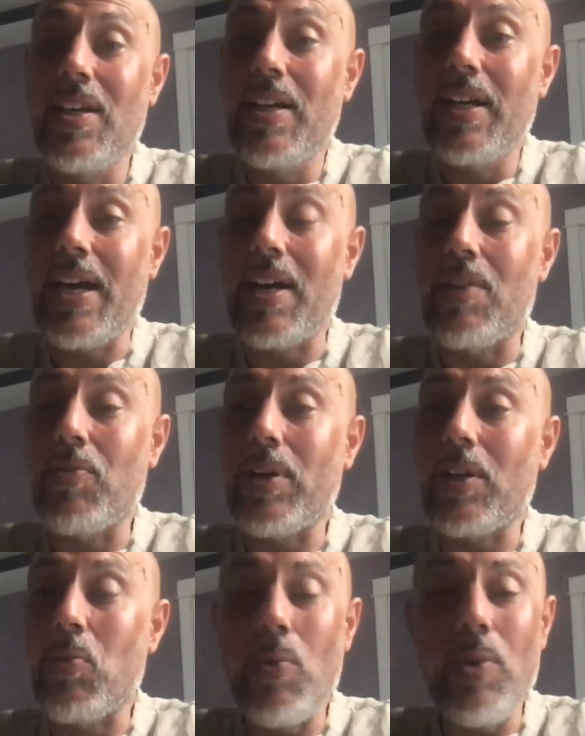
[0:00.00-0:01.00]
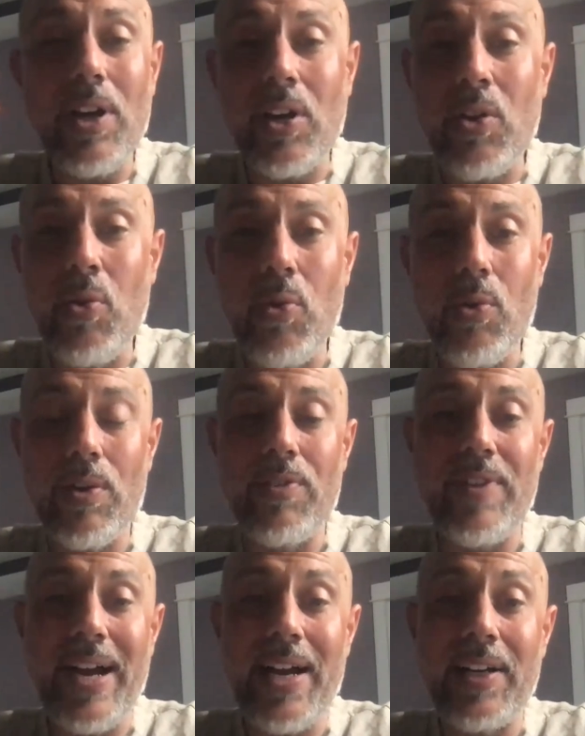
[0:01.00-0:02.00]
kind of like what our core
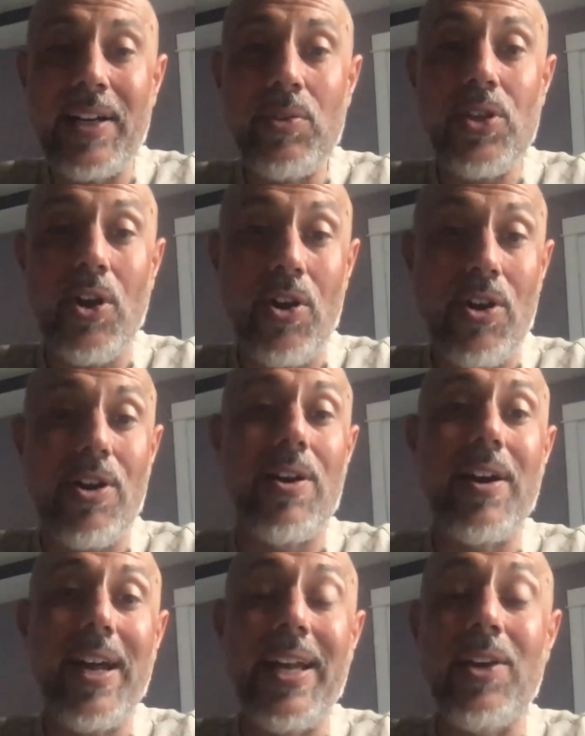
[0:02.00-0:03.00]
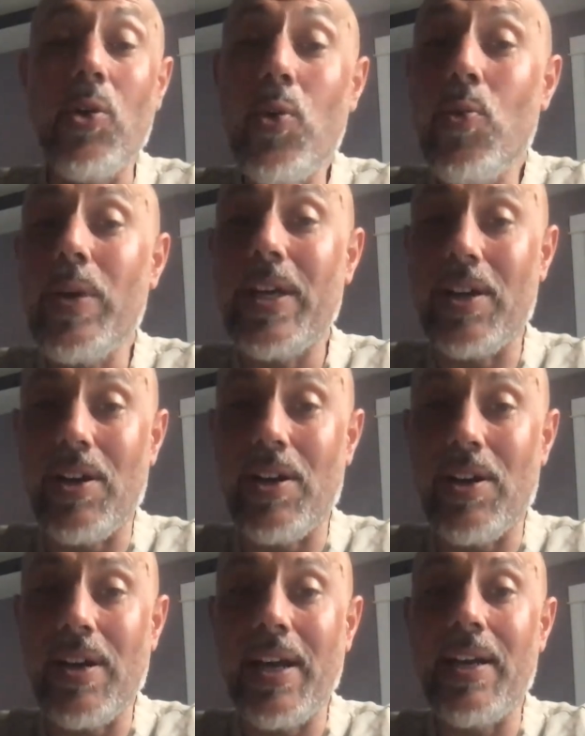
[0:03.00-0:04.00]
values are and who we
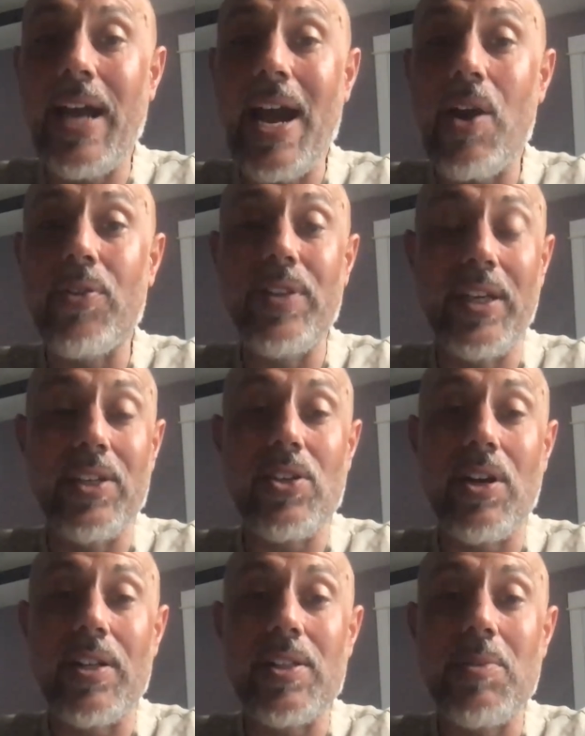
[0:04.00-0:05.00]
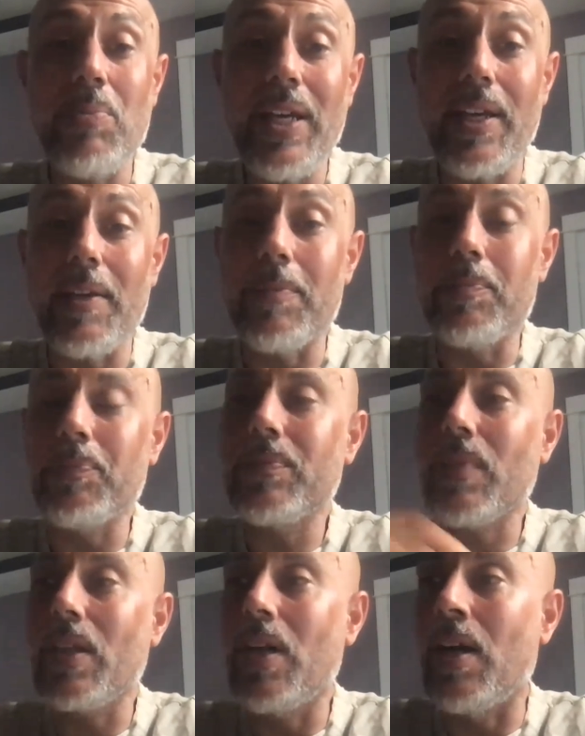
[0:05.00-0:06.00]
are and how things ought to be.
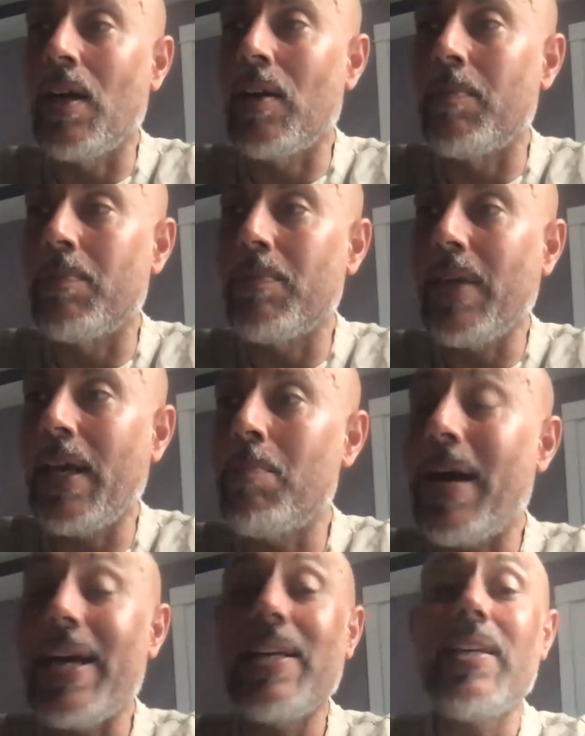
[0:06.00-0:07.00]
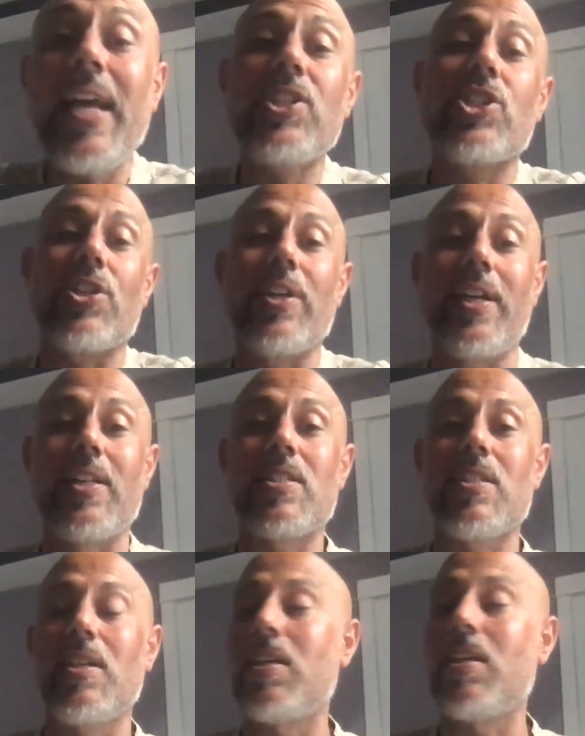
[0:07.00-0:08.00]
And by nature,
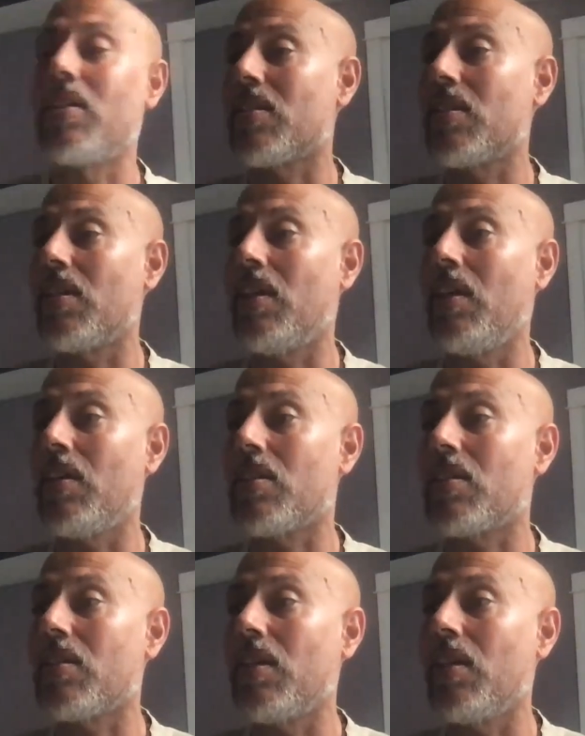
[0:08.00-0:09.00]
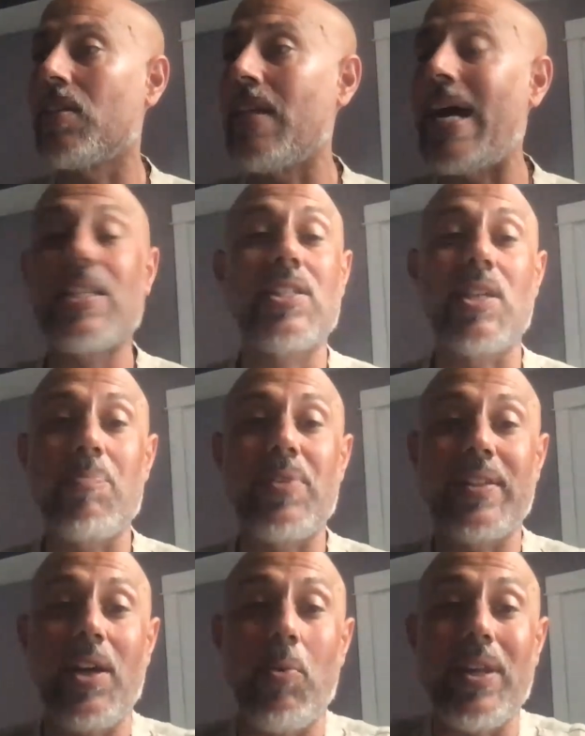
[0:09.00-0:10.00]
it's not
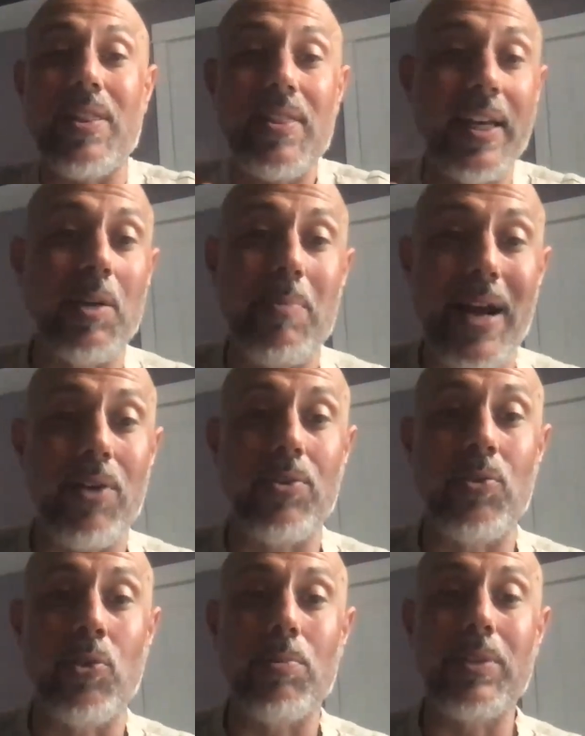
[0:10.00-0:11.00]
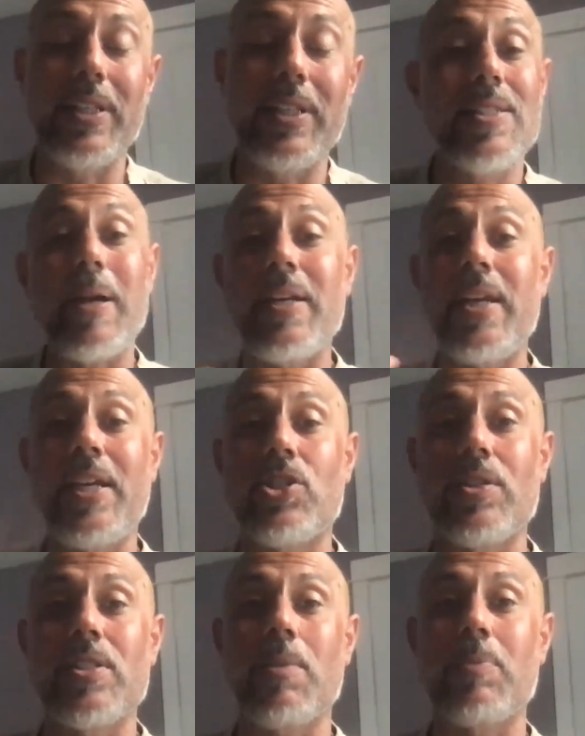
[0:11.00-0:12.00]
something that we think about normally. So by
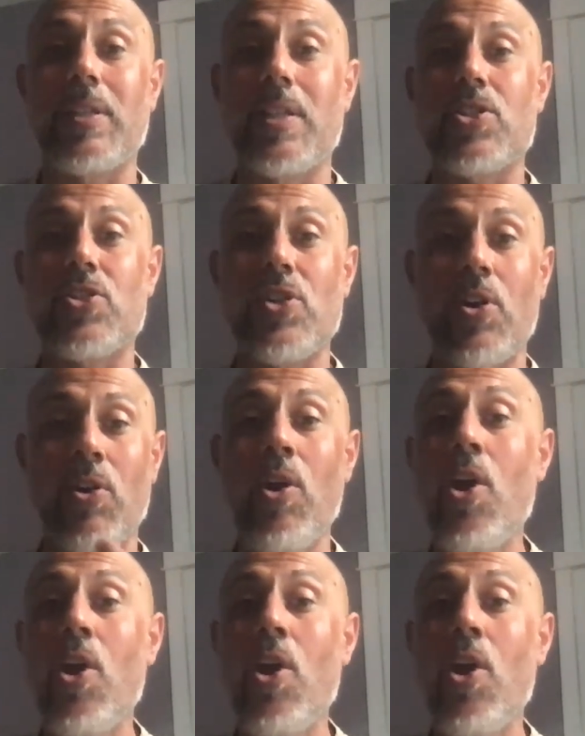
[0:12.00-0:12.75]
nature, it's something that's so